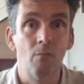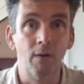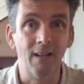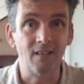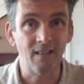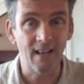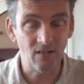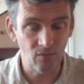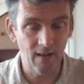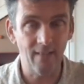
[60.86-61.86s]
but it's
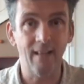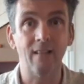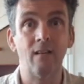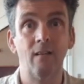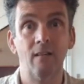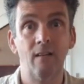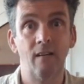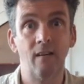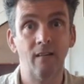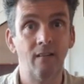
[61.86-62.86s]
nice to get that
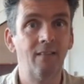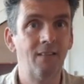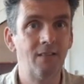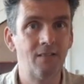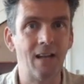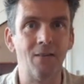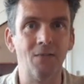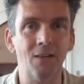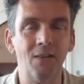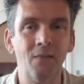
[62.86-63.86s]

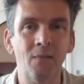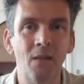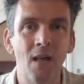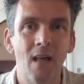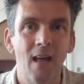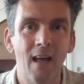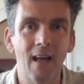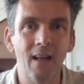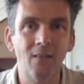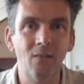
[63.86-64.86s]
sound.
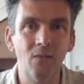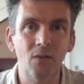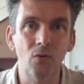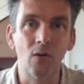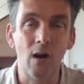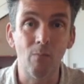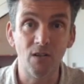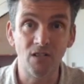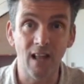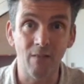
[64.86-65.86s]
And you
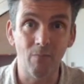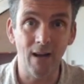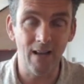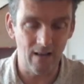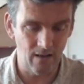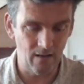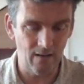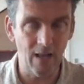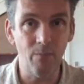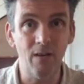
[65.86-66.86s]
accomplish that by
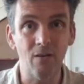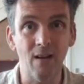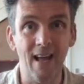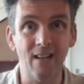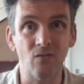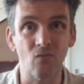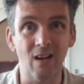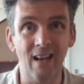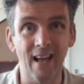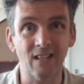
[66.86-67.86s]
keeping your hand
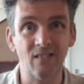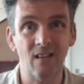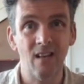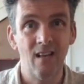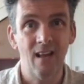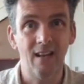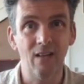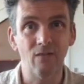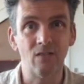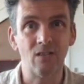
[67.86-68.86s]
relaxed and
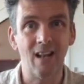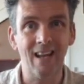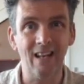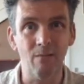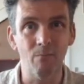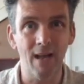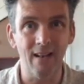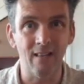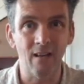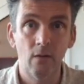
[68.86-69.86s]
even slightly
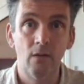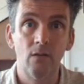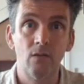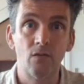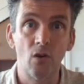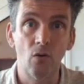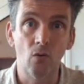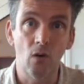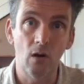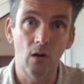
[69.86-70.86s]
bent.
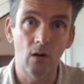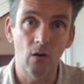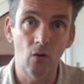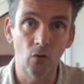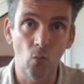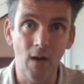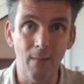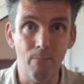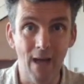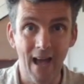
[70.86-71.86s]
So on the
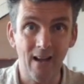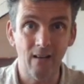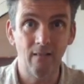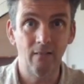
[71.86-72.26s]
way back,